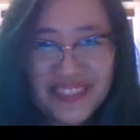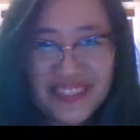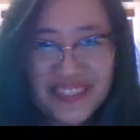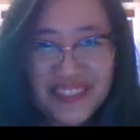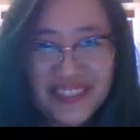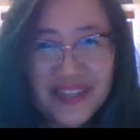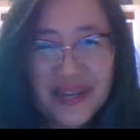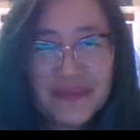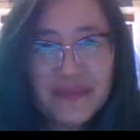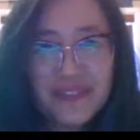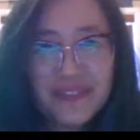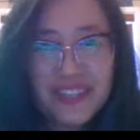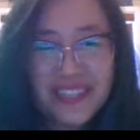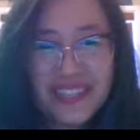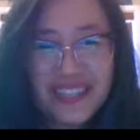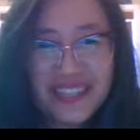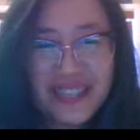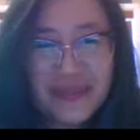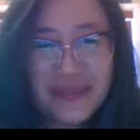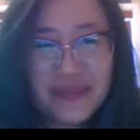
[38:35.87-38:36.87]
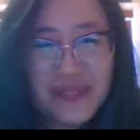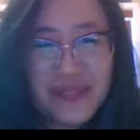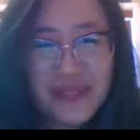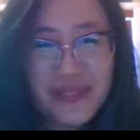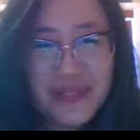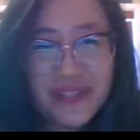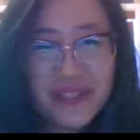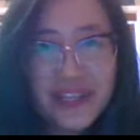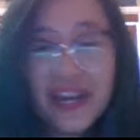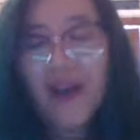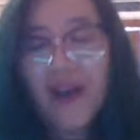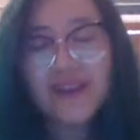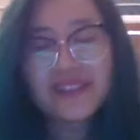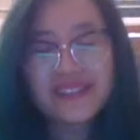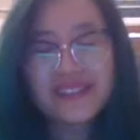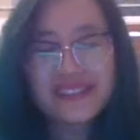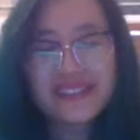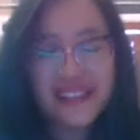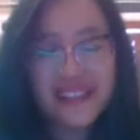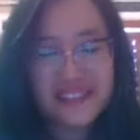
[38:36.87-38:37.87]
They'll come flooding in, I'm sure. I'll
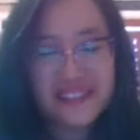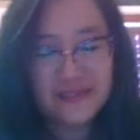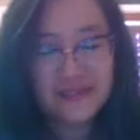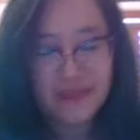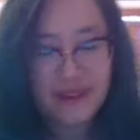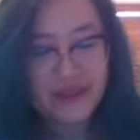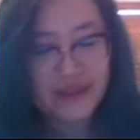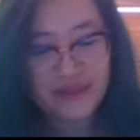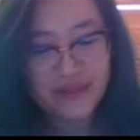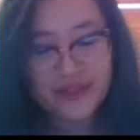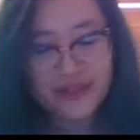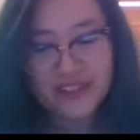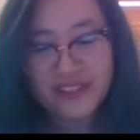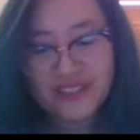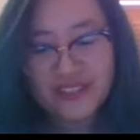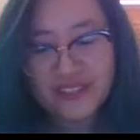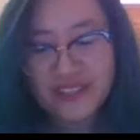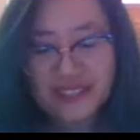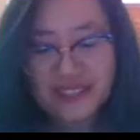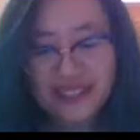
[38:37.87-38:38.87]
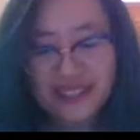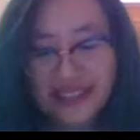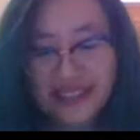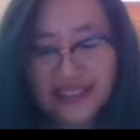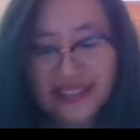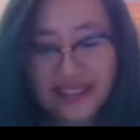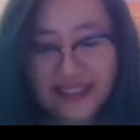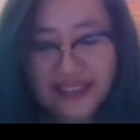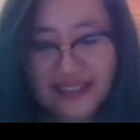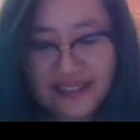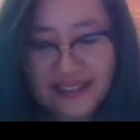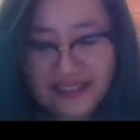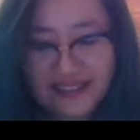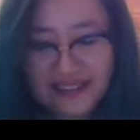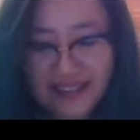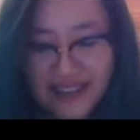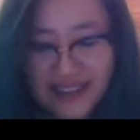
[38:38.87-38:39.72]
just ask my favorite question to ask any guest.